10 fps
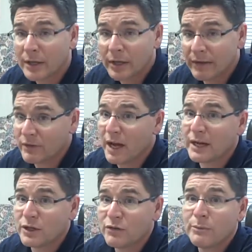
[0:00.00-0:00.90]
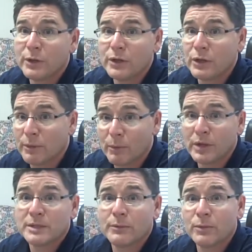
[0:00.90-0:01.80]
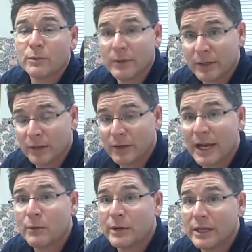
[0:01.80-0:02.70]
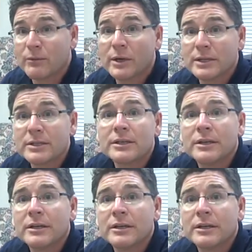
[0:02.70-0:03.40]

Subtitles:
If not, you put your principal, your equity at risk.